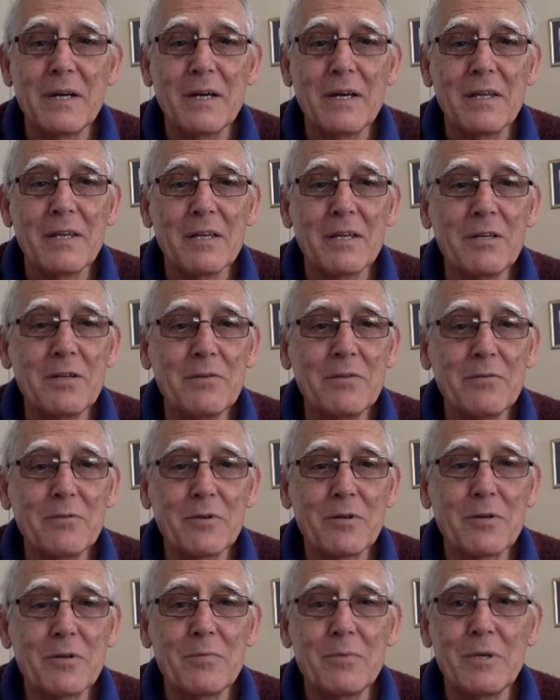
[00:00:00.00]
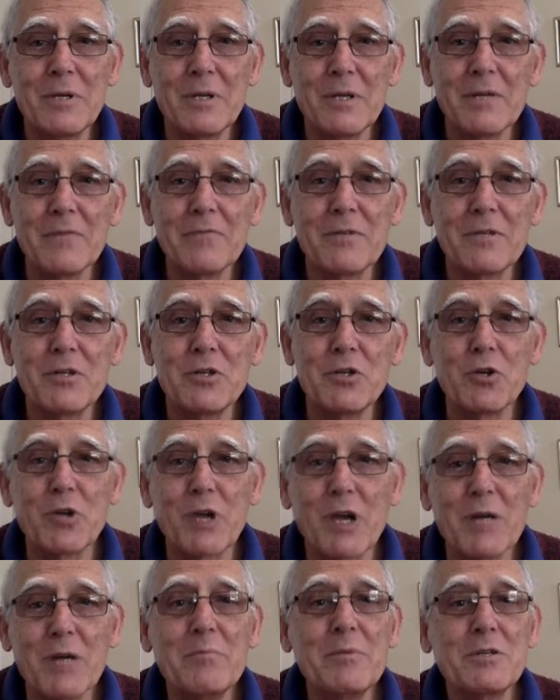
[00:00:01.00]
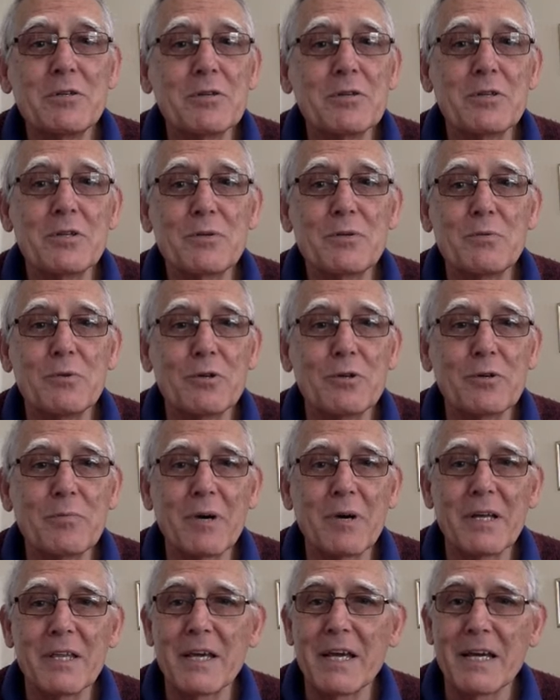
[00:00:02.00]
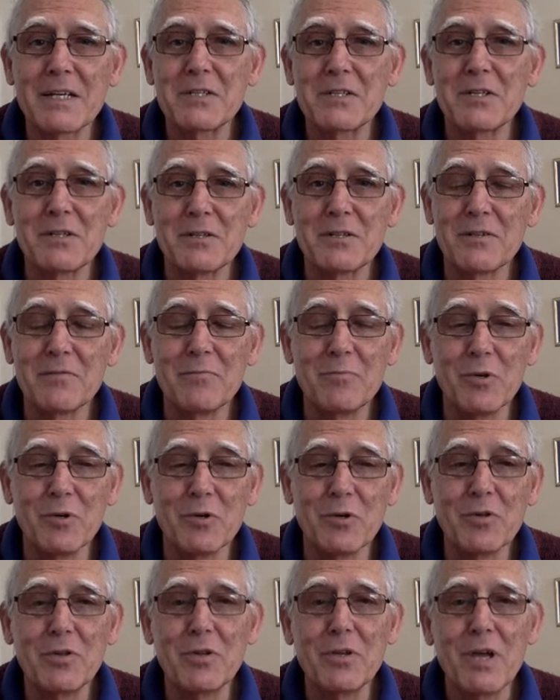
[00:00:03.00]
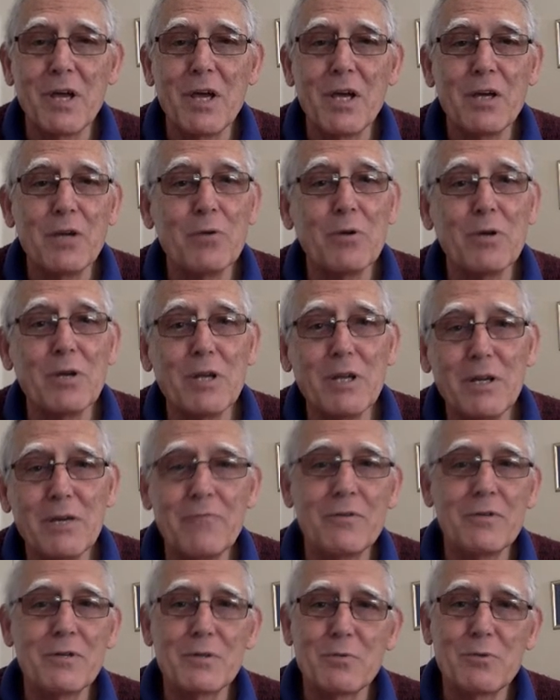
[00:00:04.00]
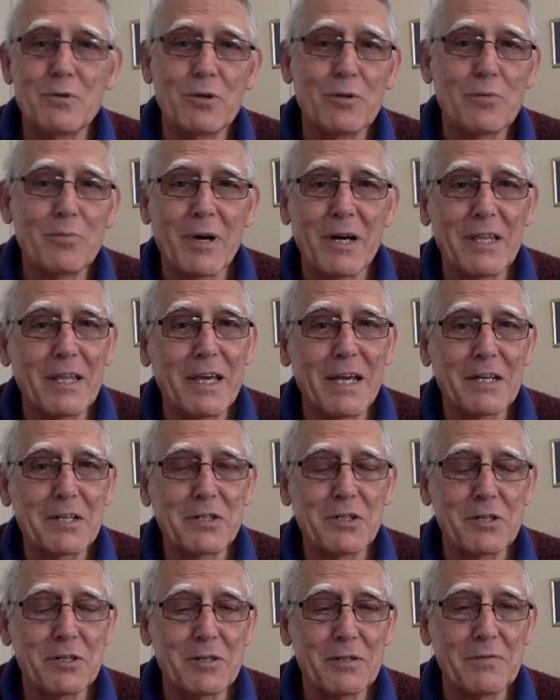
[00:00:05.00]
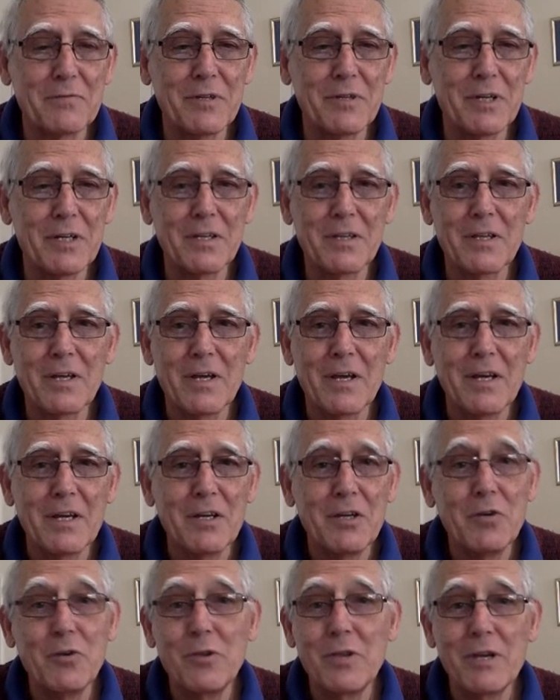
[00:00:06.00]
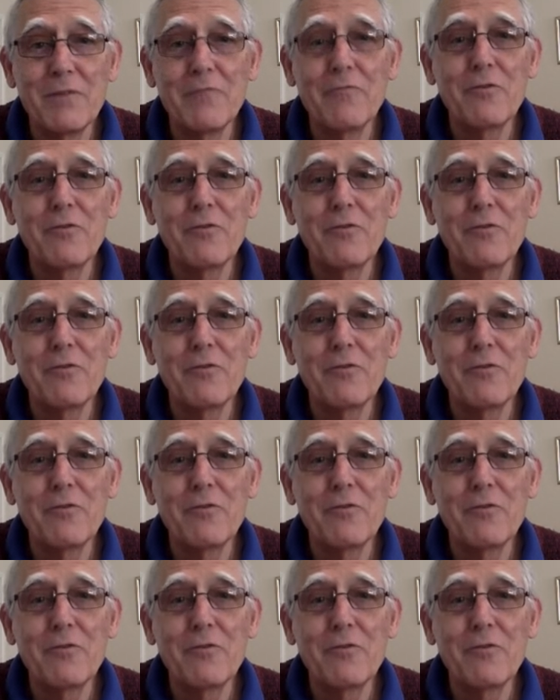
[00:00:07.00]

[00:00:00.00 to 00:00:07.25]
then you've got to believe that you came into this world by the accident of birth, you will leave this world by the accident of death, you're there for